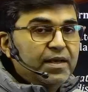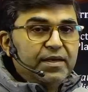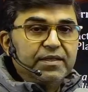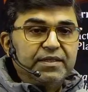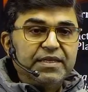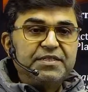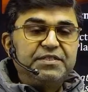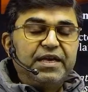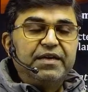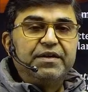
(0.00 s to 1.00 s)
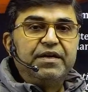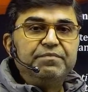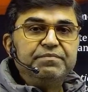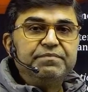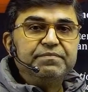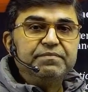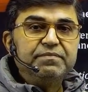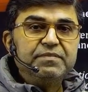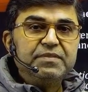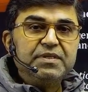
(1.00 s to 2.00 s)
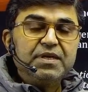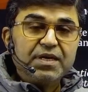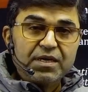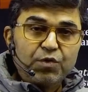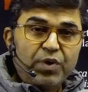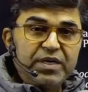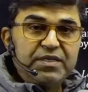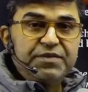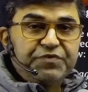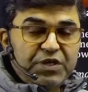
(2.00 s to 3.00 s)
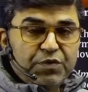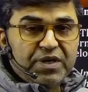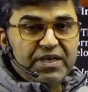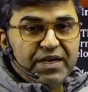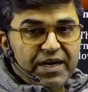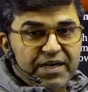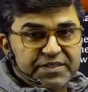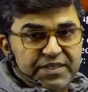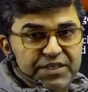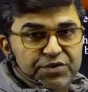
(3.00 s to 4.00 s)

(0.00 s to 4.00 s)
This diagram, quite frequently asked in your